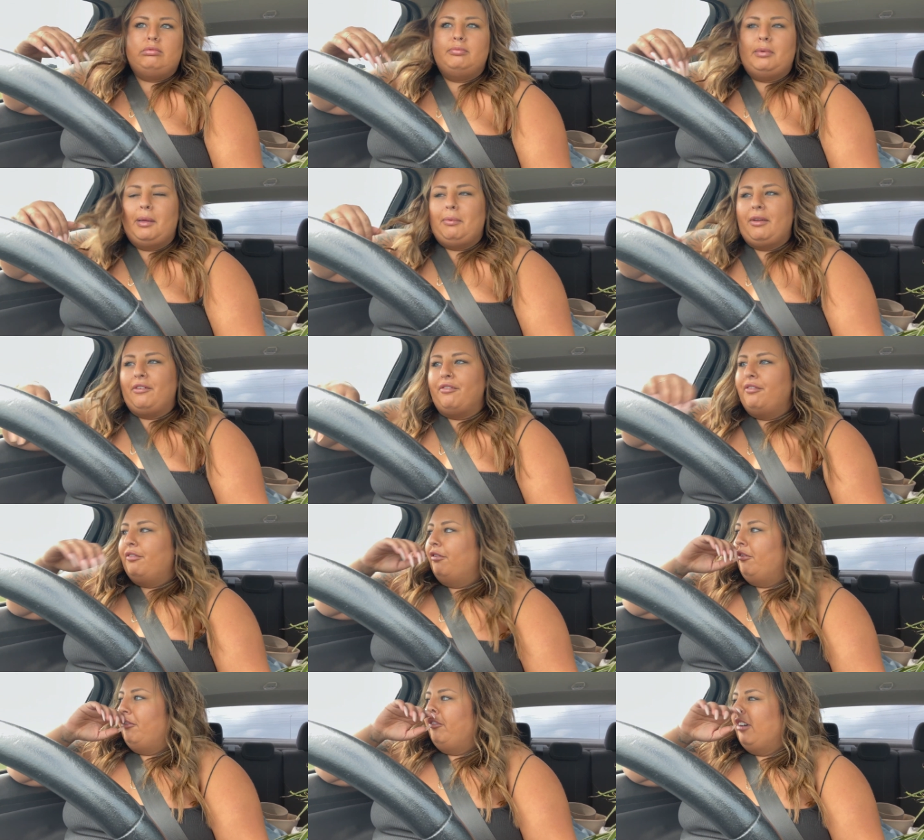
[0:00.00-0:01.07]
maybe
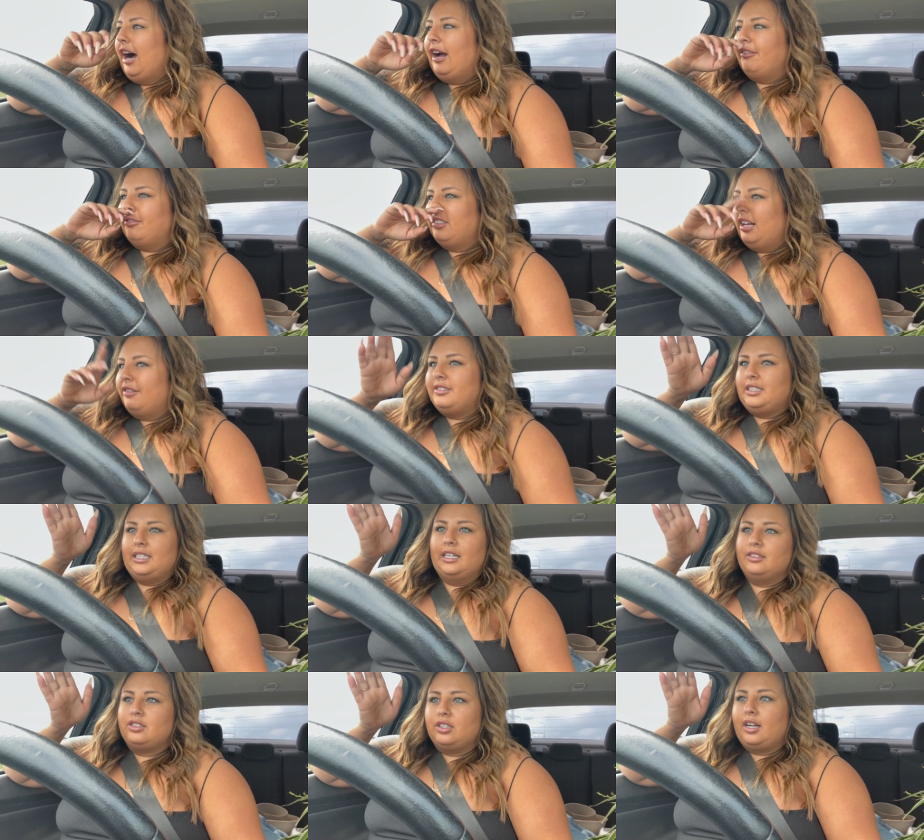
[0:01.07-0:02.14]
five left
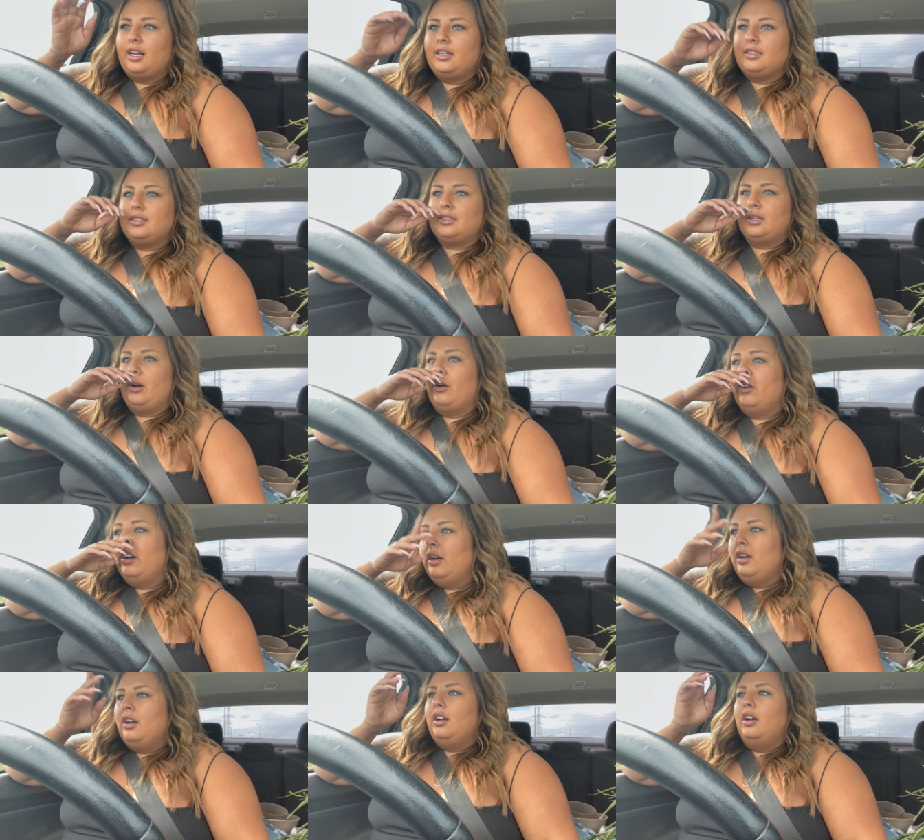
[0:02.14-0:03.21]
yesterday, so
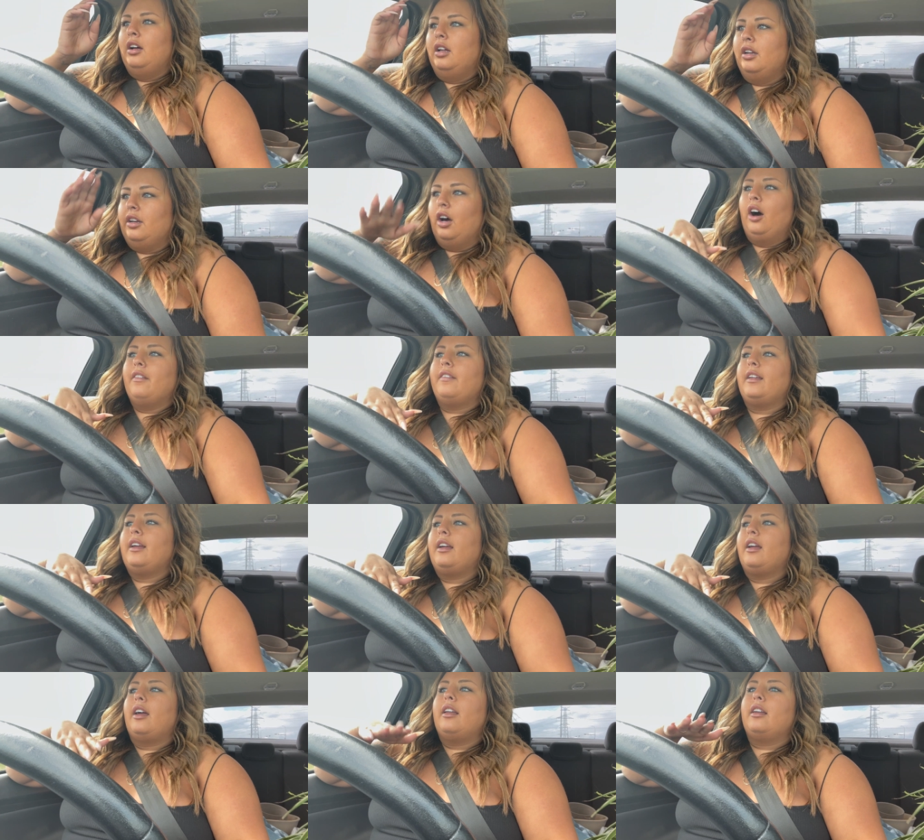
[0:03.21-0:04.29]
not the
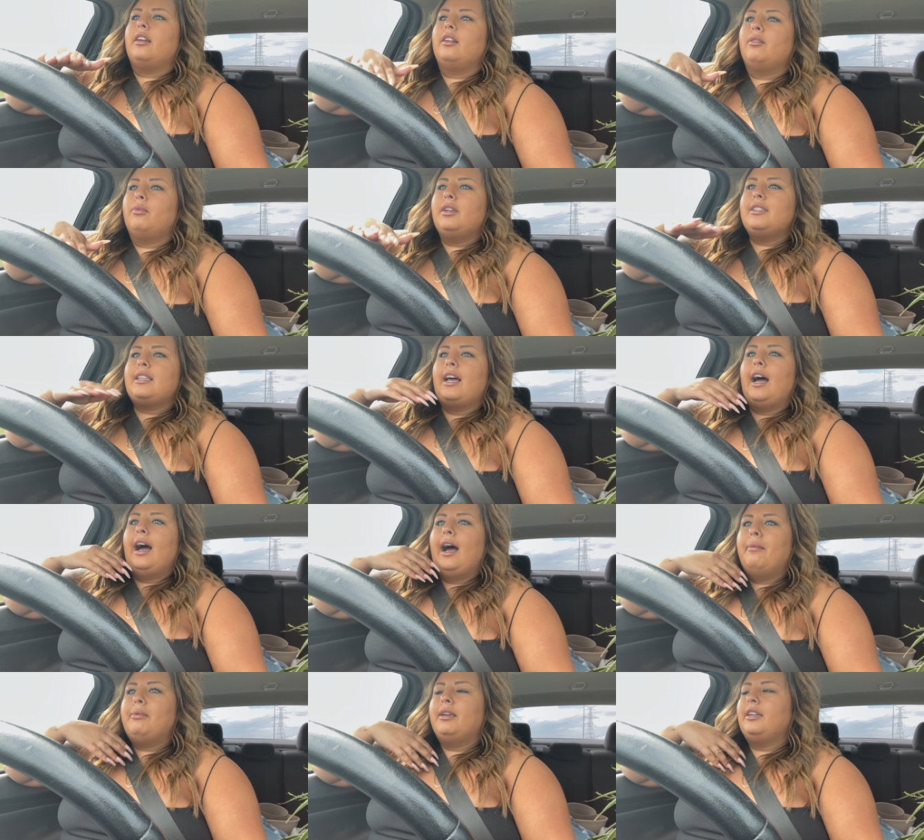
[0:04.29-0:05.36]
end. What is
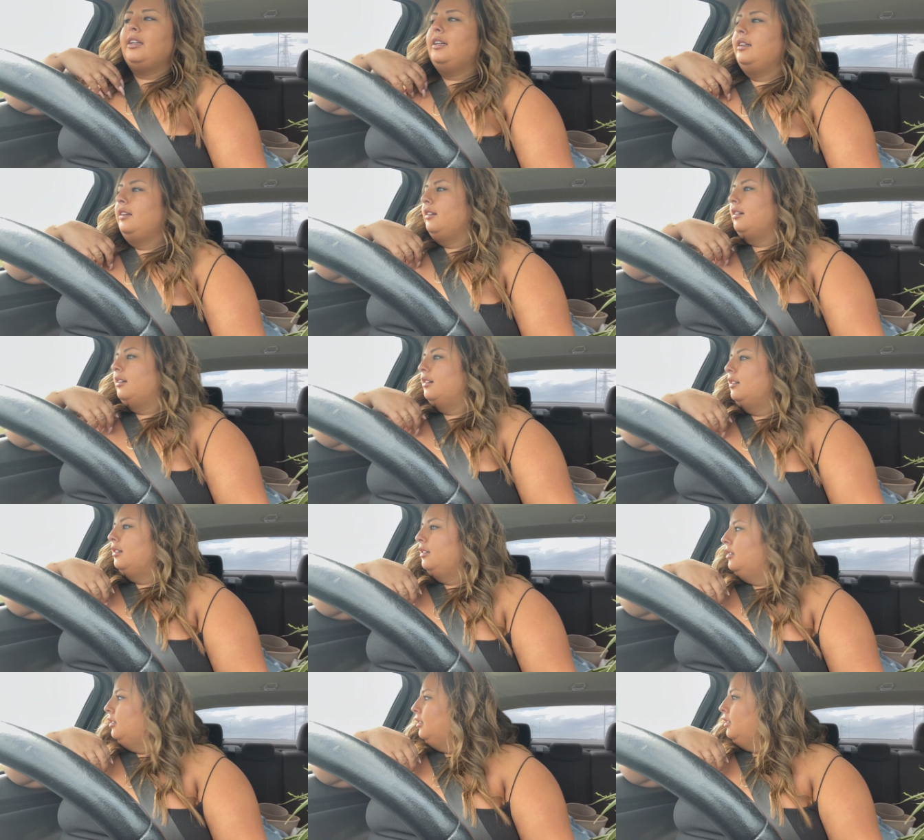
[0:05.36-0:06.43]
happening
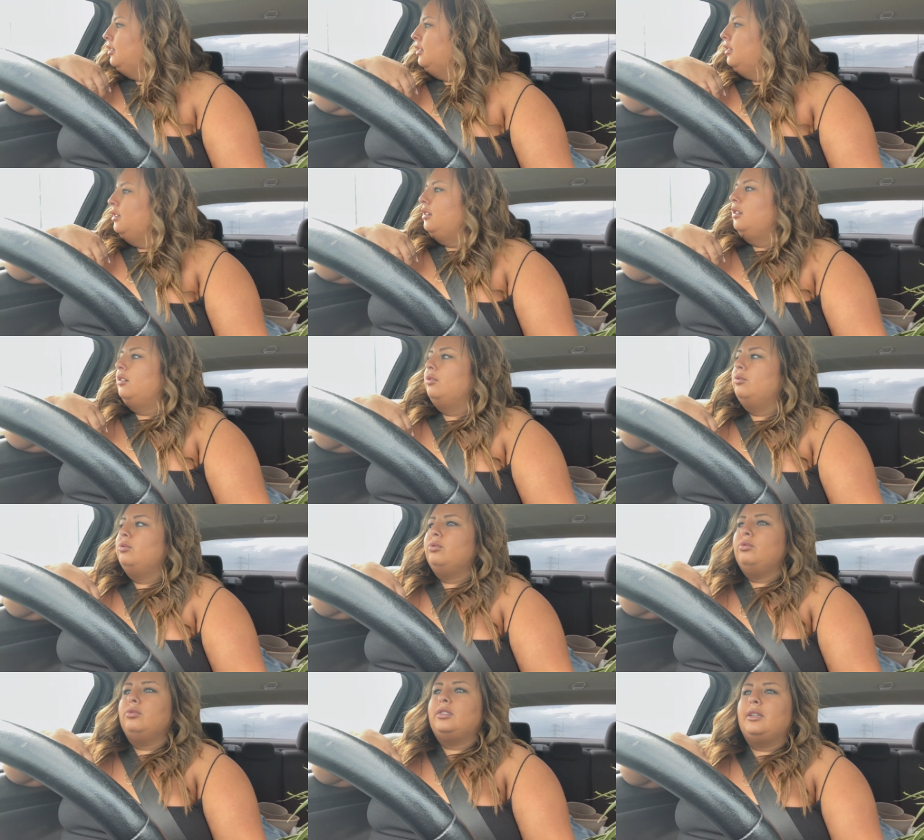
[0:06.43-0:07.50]
here?
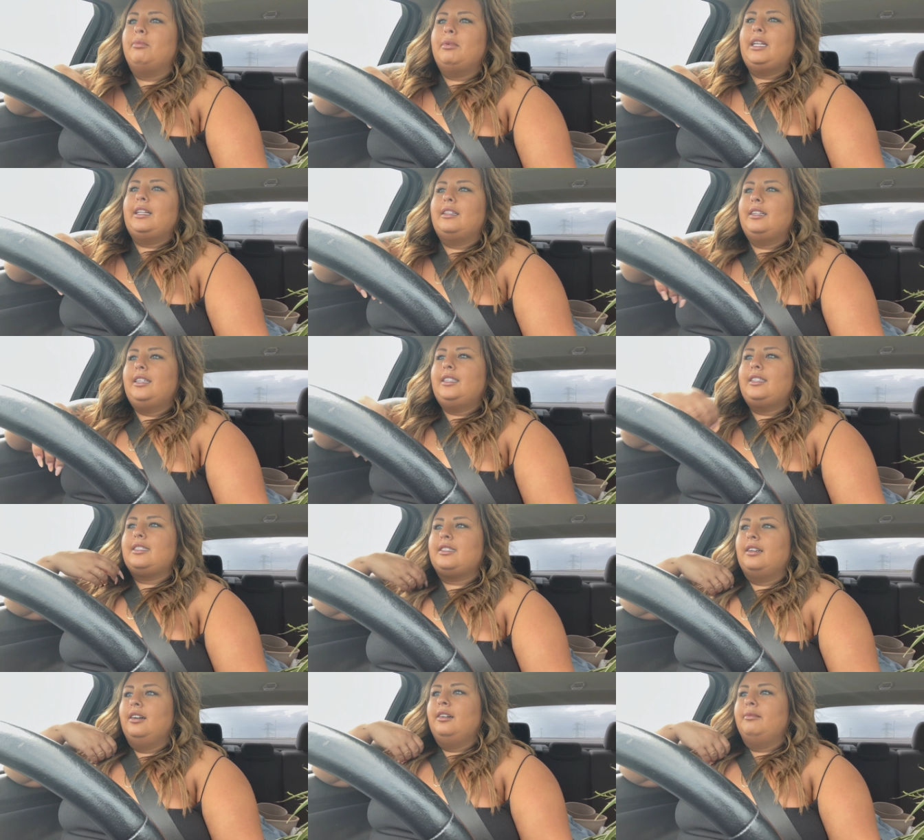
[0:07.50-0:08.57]
Oh, somebody leaked
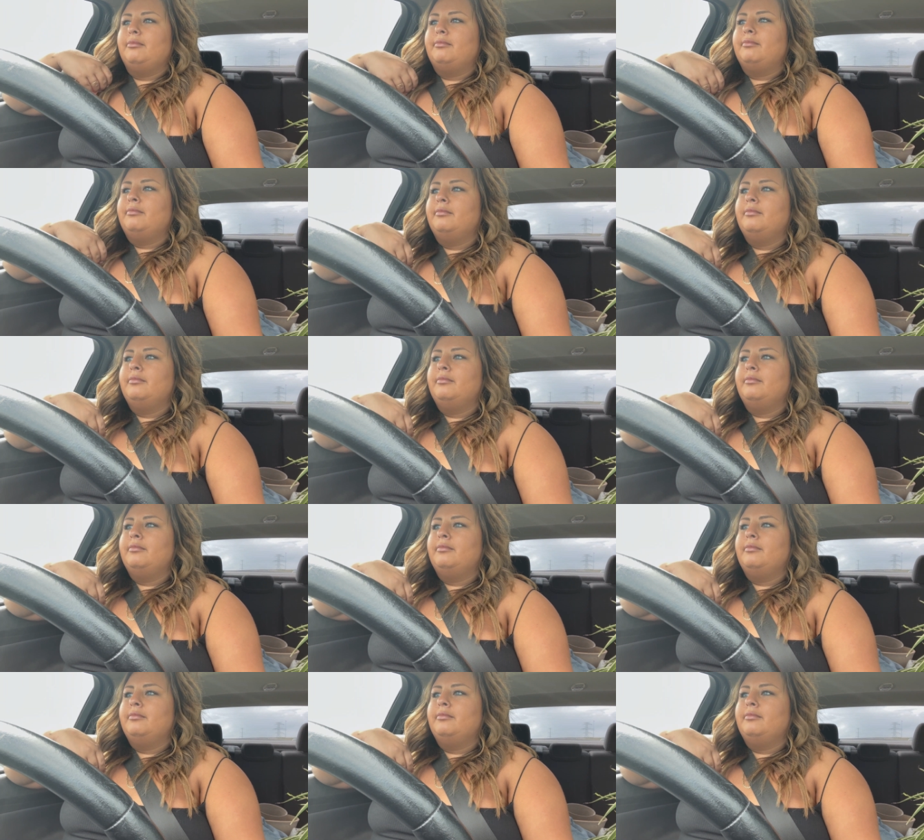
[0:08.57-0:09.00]
something.